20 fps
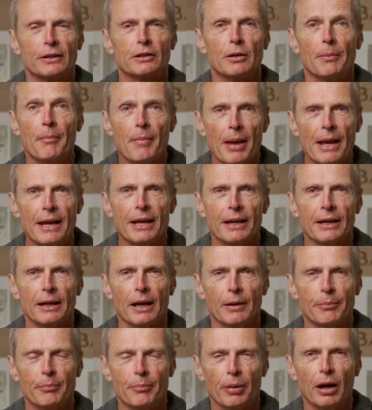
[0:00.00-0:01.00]
making
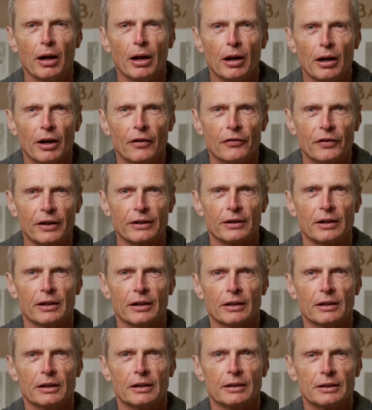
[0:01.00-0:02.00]
a perfect
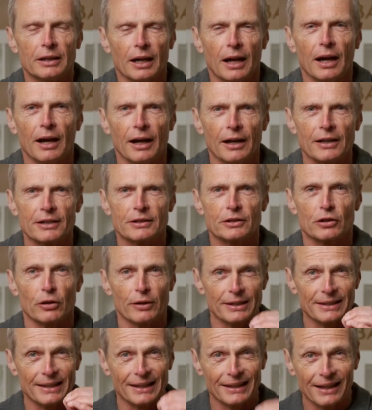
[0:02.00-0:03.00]
cast. So
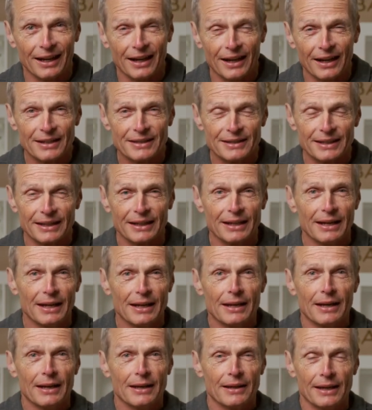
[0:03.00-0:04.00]
there's the casting,
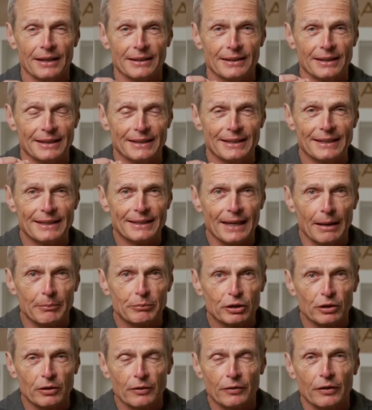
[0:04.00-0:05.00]
there's the
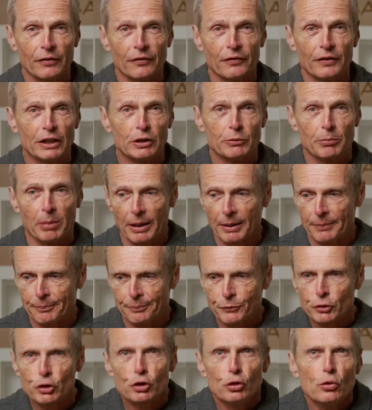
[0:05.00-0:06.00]
deception of the fish by
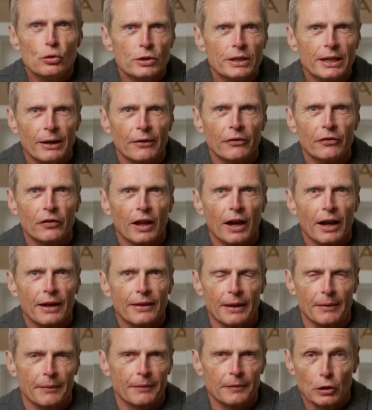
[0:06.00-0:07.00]
choosing a fly
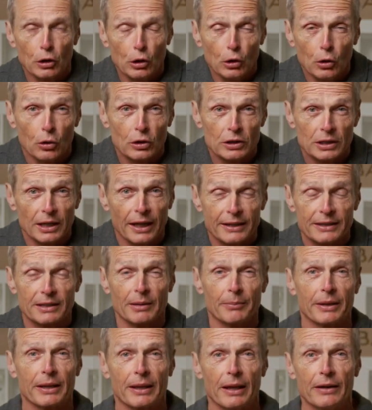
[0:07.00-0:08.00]
that looks like
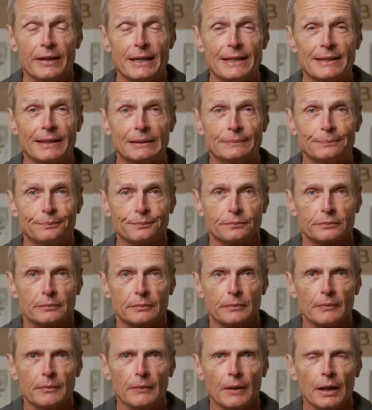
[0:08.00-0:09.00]
something they're eating.
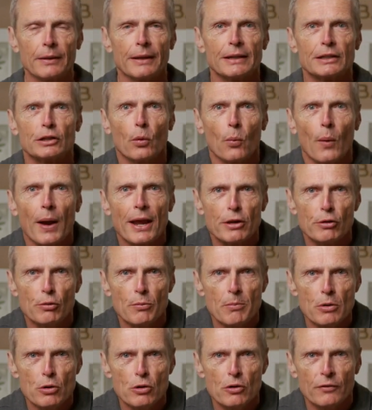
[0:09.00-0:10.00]
There's the way you
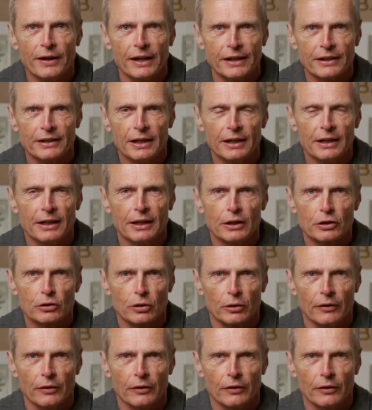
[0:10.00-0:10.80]
move it, so